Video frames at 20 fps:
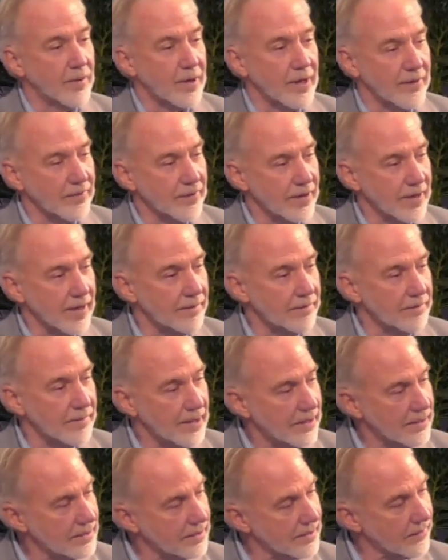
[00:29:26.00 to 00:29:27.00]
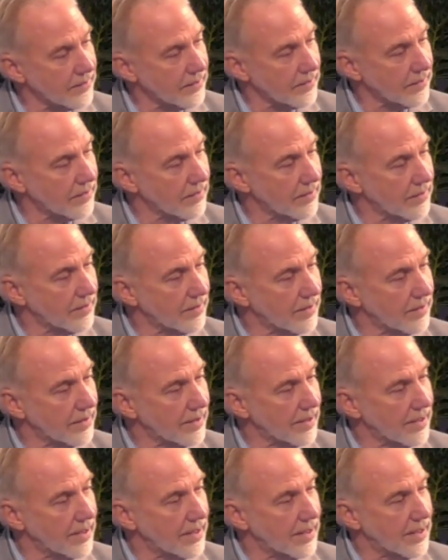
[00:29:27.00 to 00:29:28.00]
whatever that means for you,
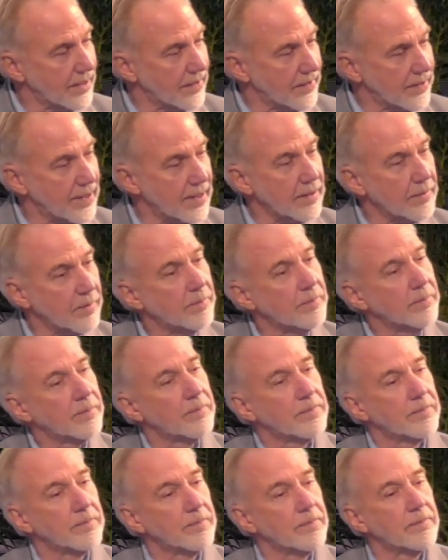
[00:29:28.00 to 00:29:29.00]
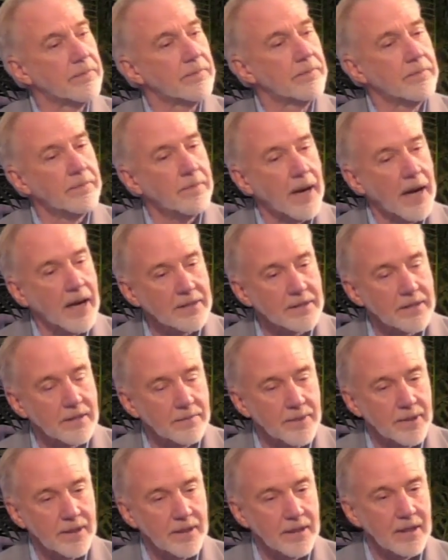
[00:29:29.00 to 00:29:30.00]
then the
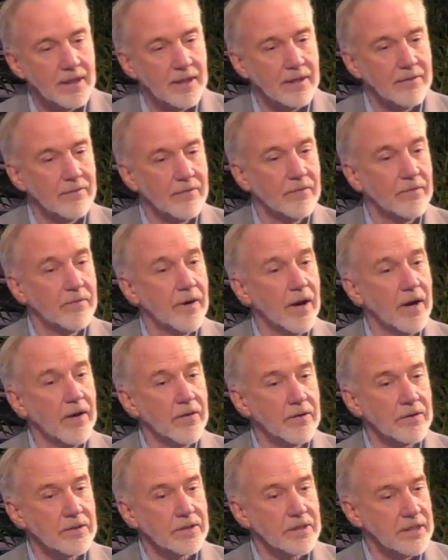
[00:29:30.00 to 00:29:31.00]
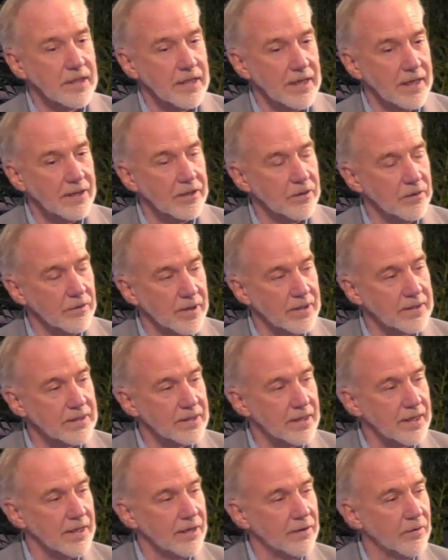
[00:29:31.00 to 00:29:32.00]
possibility of others seeing you
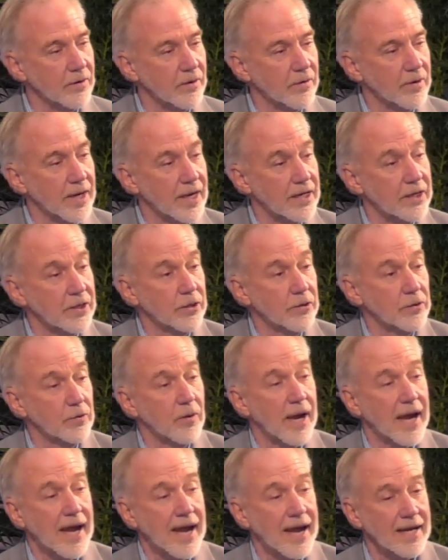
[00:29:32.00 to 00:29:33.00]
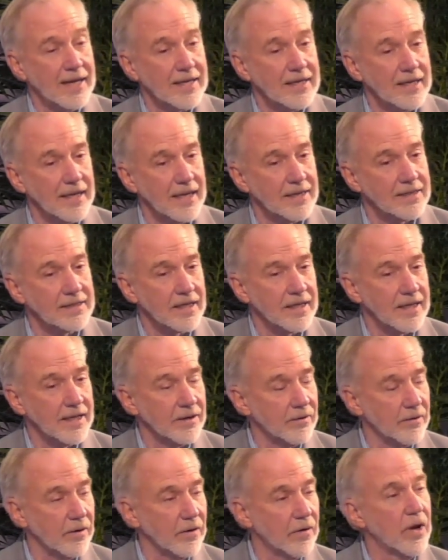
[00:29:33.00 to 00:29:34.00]
as the hero and you acting as a
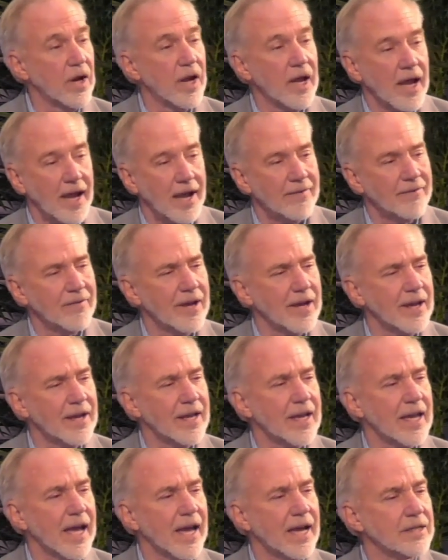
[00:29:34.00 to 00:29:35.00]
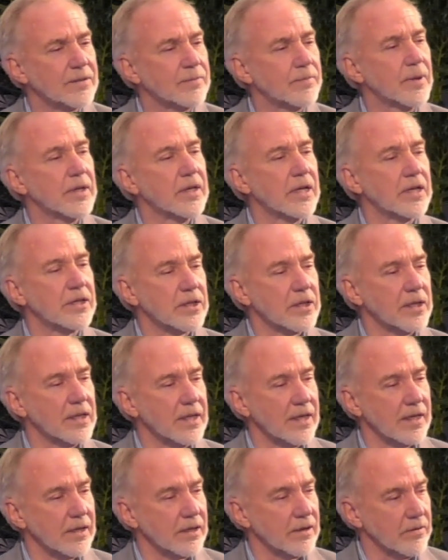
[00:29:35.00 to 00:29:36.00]
hero have
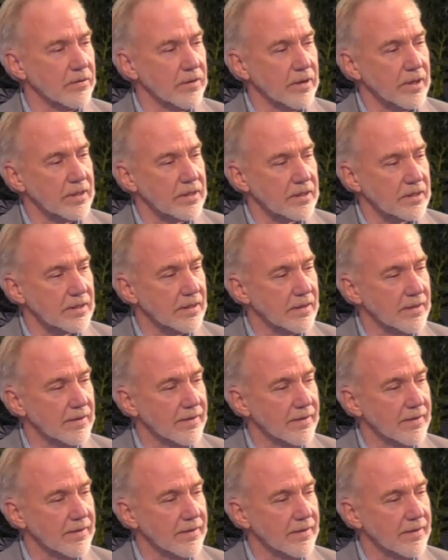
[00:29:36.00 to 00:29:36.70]
exponentially increased.